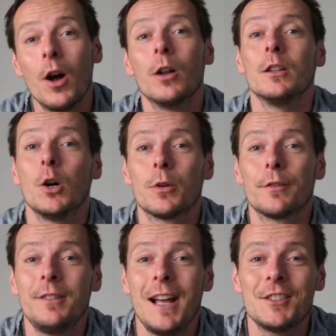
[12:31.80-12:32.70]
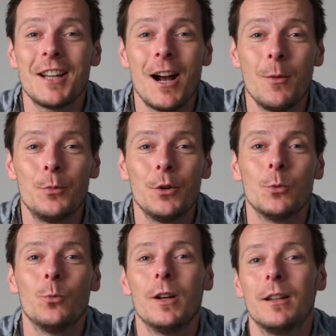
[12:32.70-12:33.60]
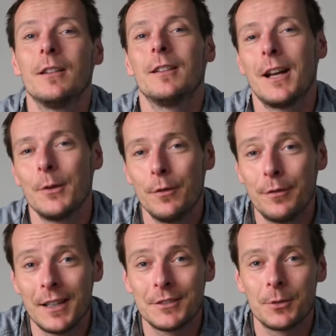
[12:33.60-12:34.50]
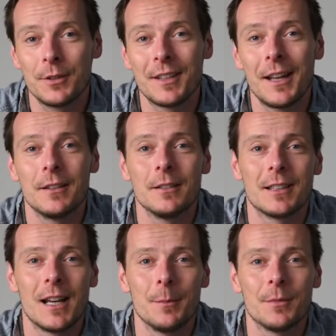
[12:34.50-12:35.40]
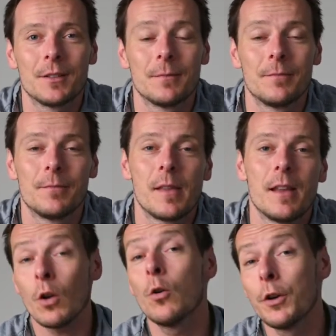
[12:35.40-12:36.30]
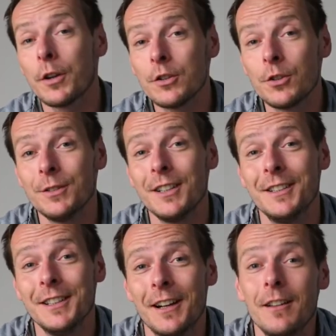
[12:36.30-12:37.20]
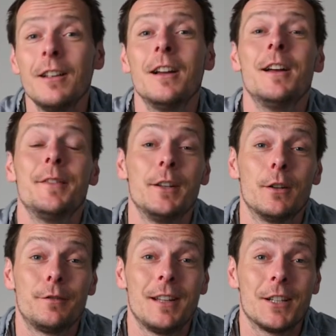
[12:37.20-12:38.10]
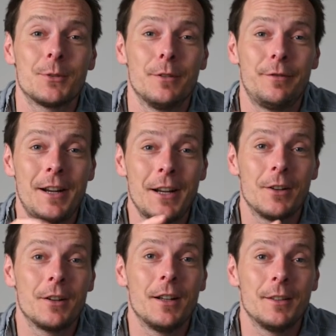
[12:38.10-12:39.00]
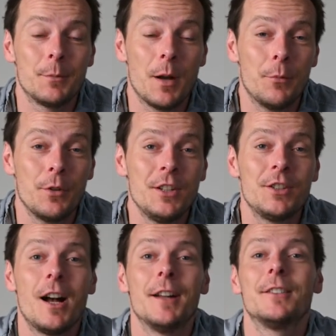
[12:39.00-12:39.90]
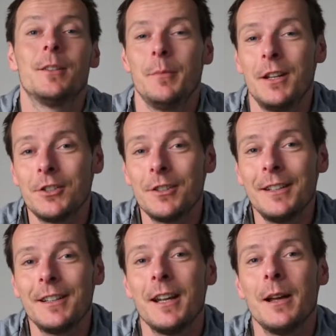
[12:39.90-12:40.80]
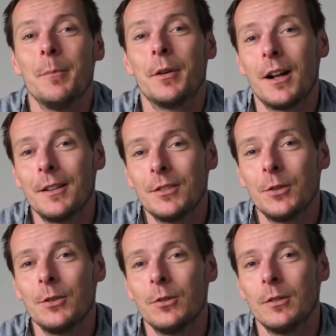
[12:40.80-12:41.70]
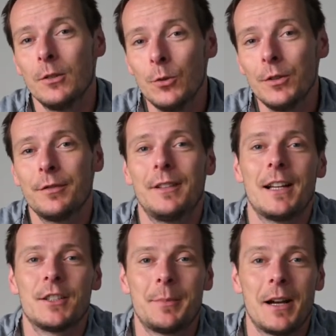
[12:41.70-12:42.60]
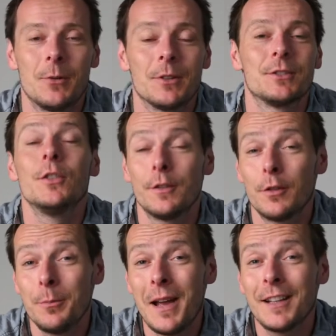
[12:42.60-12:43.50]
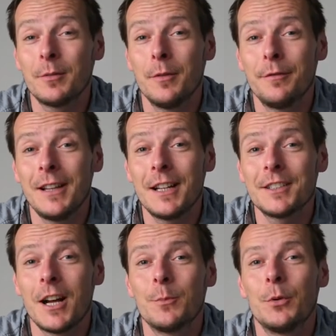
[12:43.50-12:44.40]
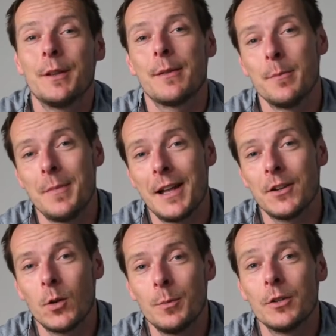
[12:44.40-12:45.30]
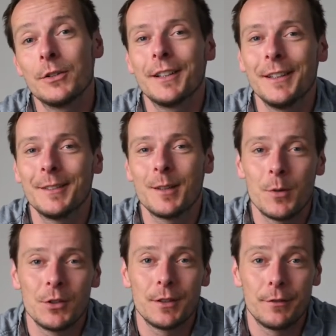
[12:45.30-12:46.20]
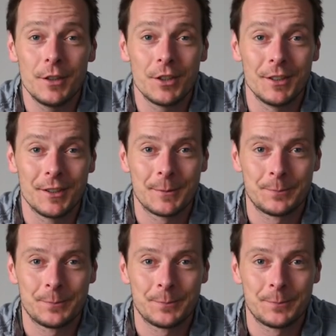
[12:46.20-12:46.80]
a lower flash output will allow you faster recycle times. Or you can shoot TTL, then your flash will fire a pre-shot to measure it, but also you'll lose flash power. So for maximum flash output, the manual mode is the most efficient.